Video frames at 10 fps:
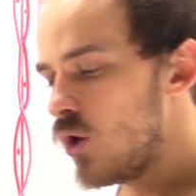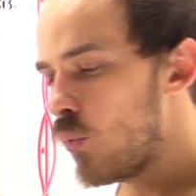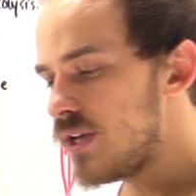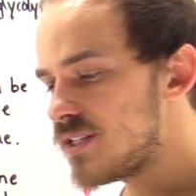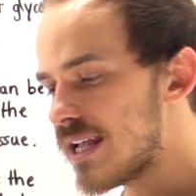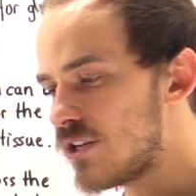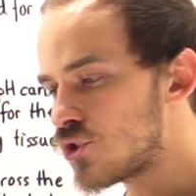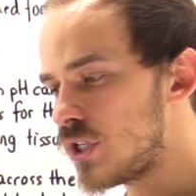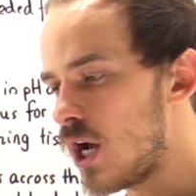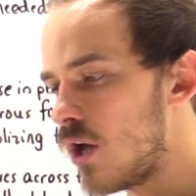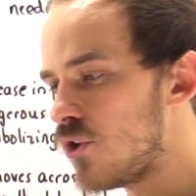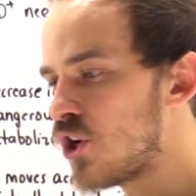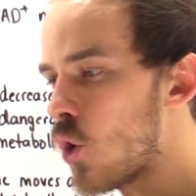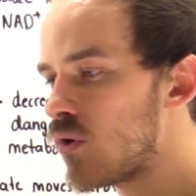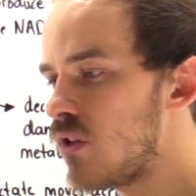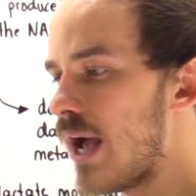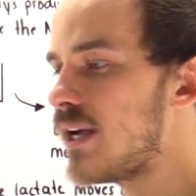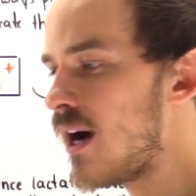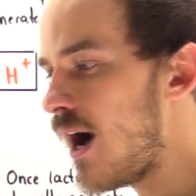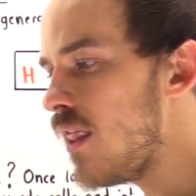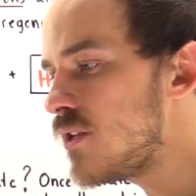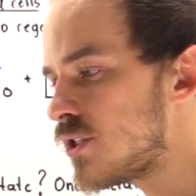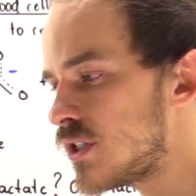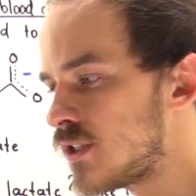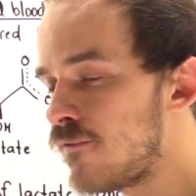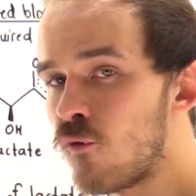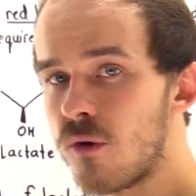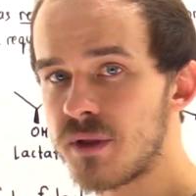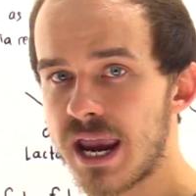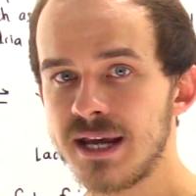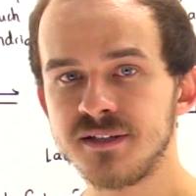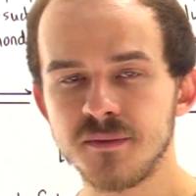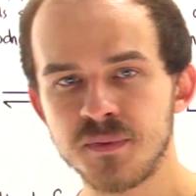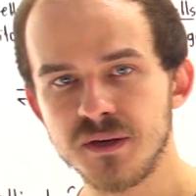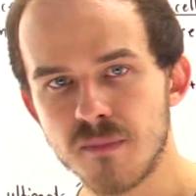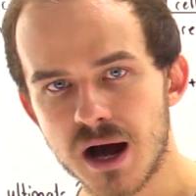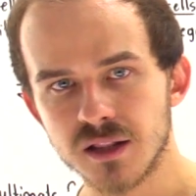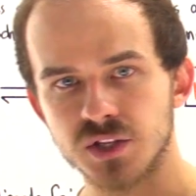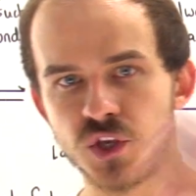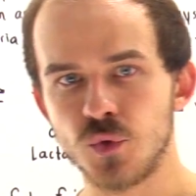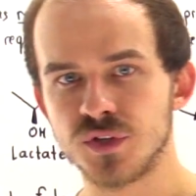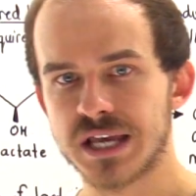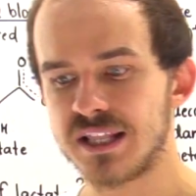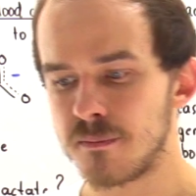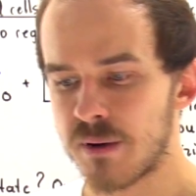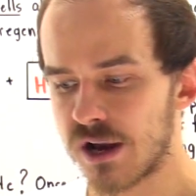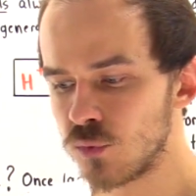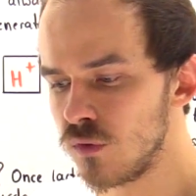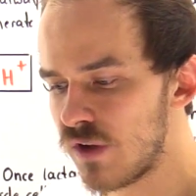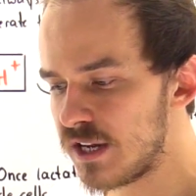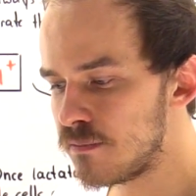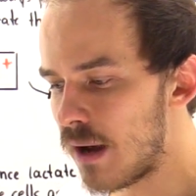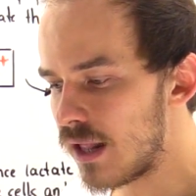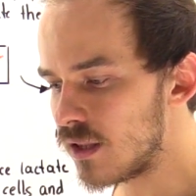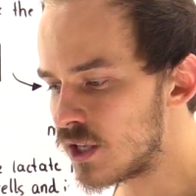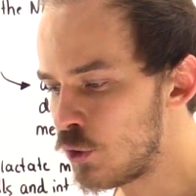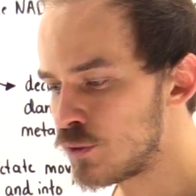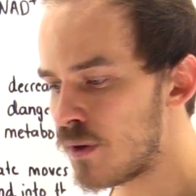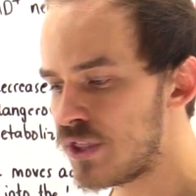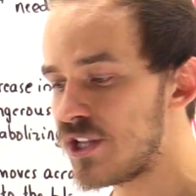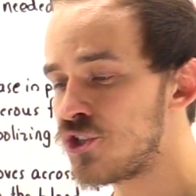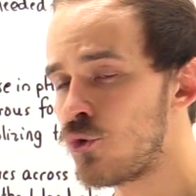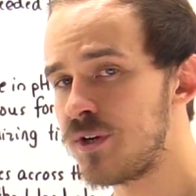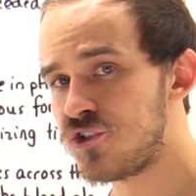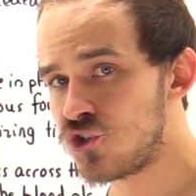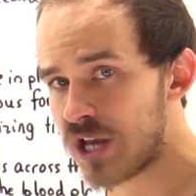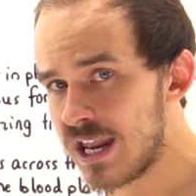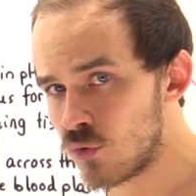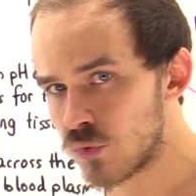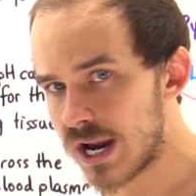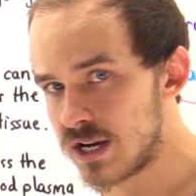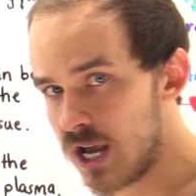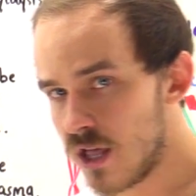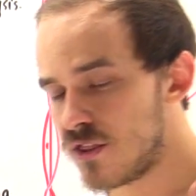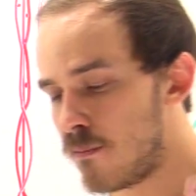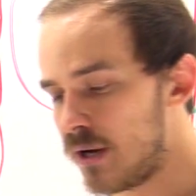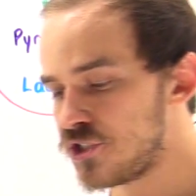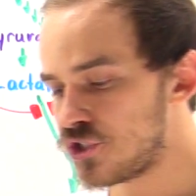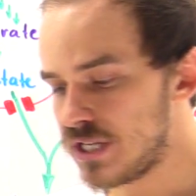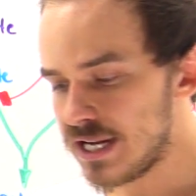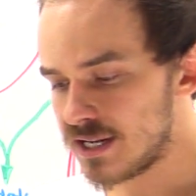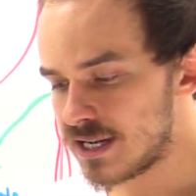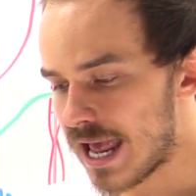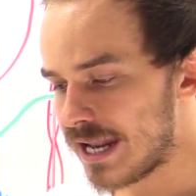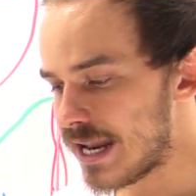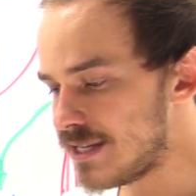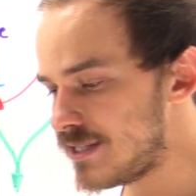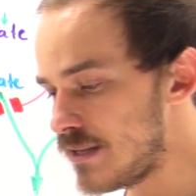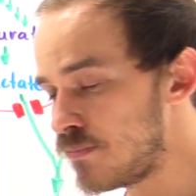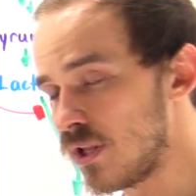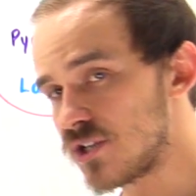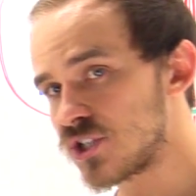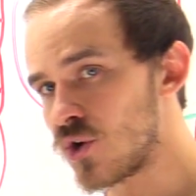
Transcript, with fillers: we essentially undergo glycolysis to form the ATP molecules and the pyruvate molecules, but then to regenerate the much needed NAD plus